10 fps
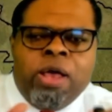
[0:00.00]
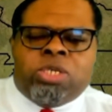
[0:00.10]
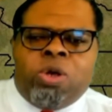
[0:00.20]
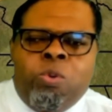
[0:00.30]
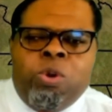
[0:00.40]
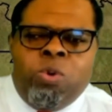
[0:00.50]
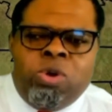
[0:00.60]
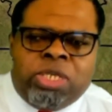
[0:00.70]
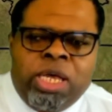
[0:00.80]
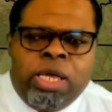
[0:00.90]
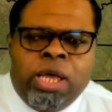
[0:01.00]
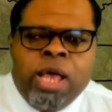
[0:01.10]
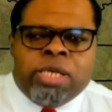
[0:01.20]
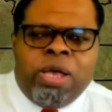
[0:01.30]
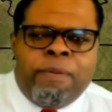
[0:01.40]
So we will see
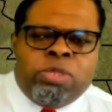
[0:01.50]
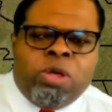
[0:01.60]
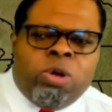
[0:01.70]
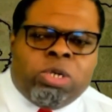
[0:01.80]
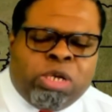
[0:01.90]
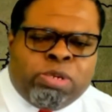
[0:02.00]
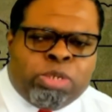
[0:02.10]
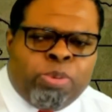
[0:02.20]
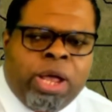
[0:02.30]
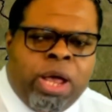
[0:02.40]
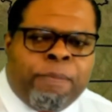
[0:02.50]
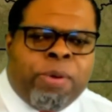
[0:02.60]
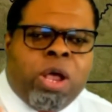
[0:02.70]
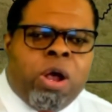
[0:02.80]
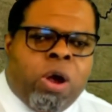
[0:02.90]
some of those spring
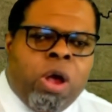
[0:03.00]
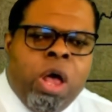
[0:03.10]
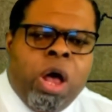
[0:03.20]
up here